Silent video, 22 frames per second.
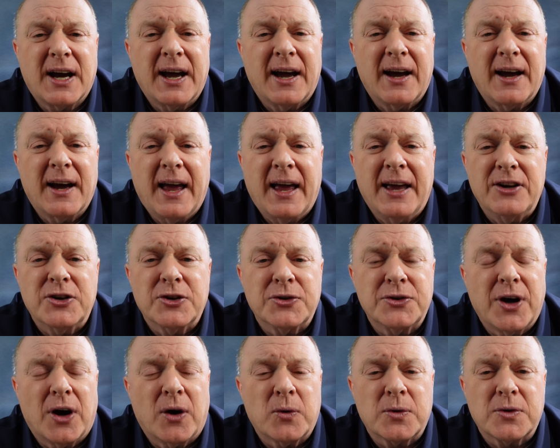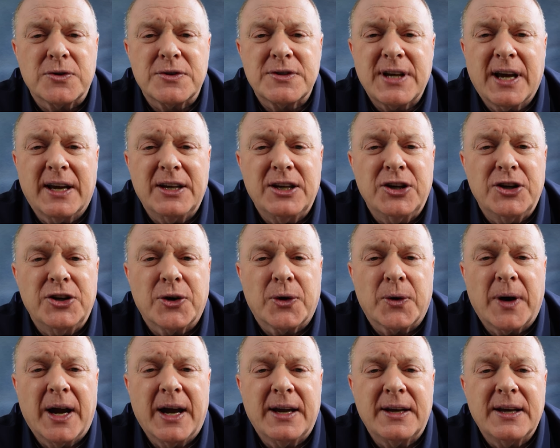and your donors at
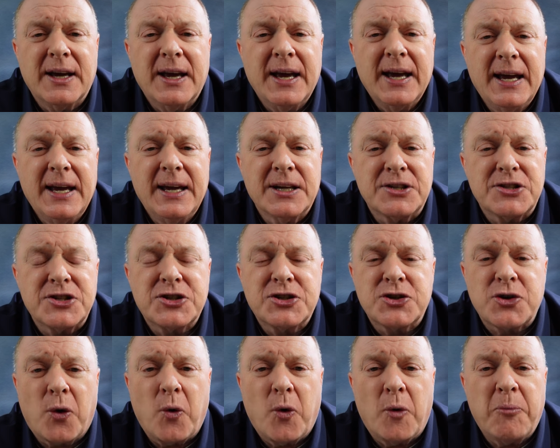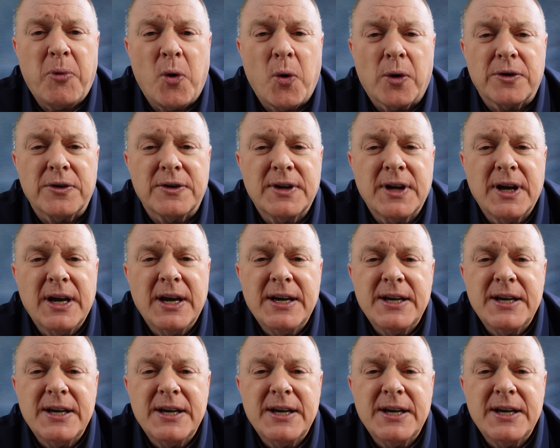year end. It's so important.